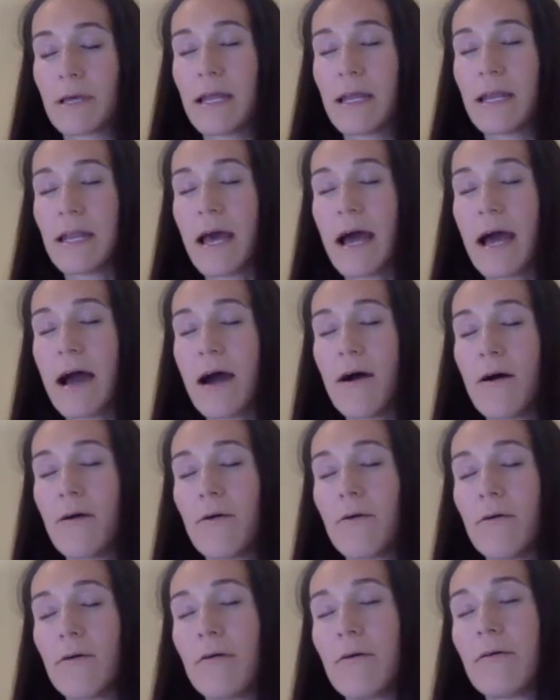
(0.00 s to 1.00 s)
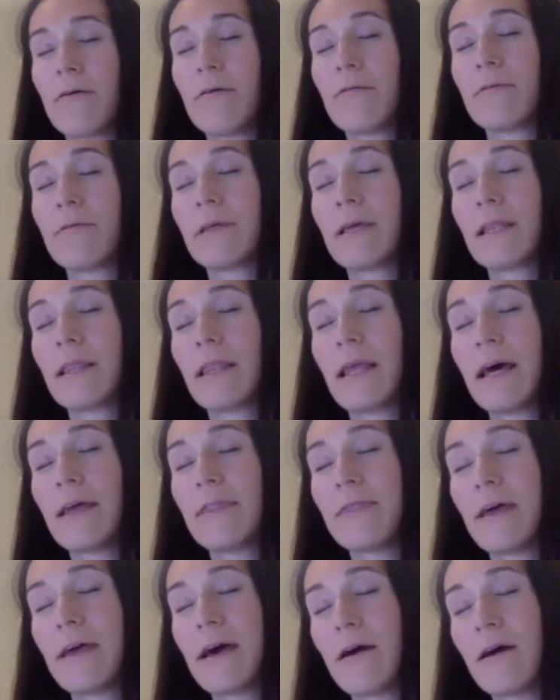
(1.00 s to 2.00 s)
and out. Really
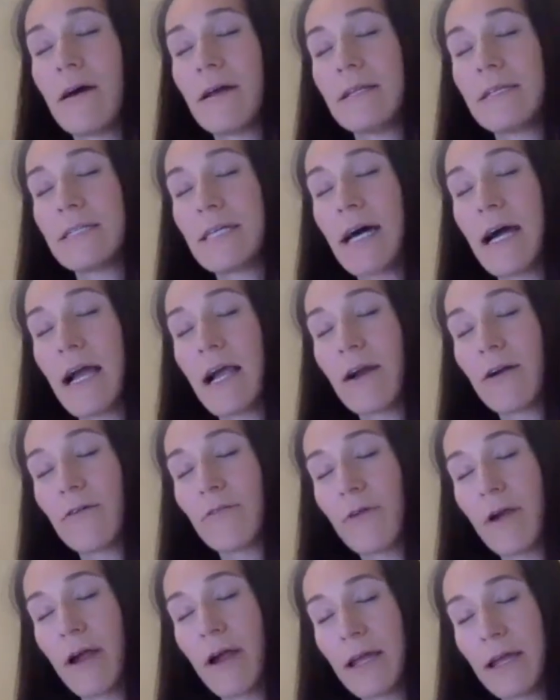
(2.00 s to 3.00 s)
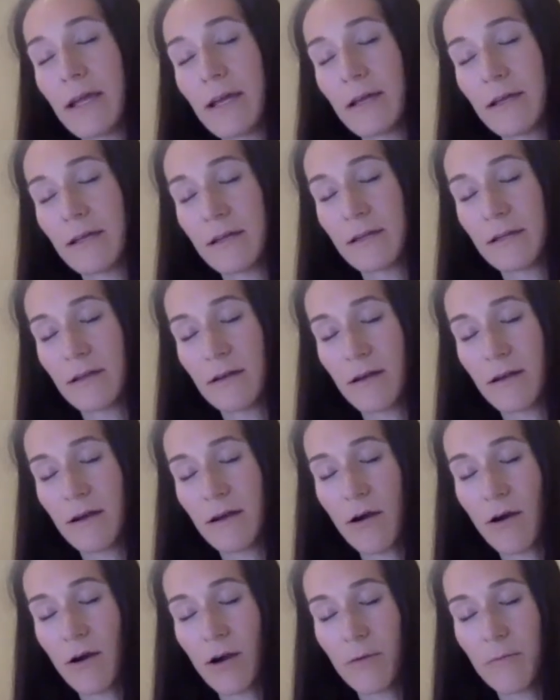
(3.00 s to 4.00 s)
let that entire right
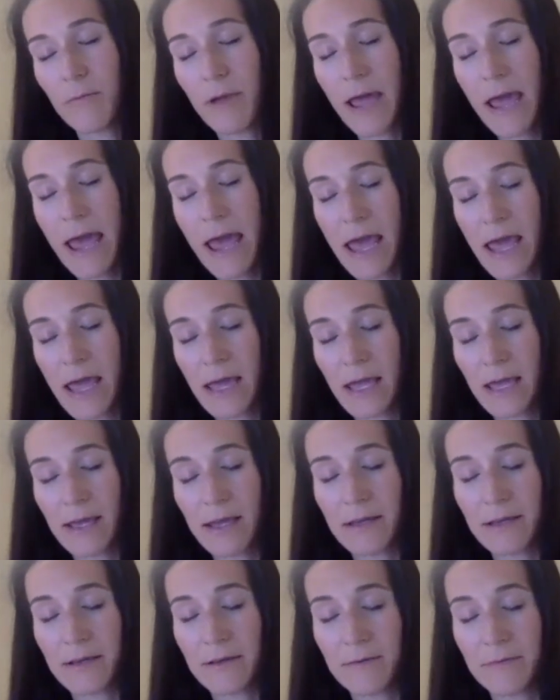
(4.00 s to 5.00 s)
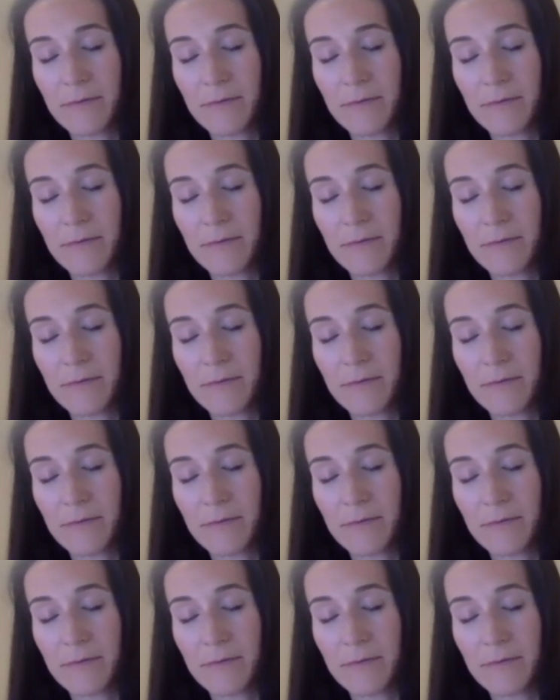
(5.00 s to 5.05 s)
arm hang.